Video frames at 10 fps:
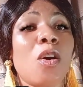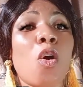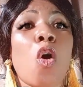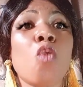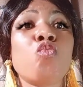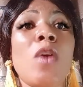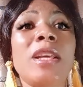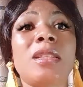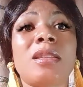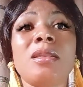or
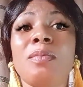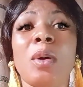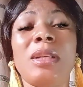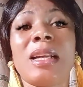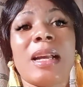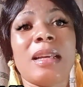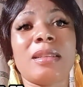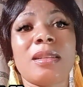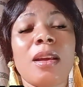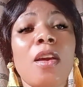waste body
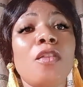count.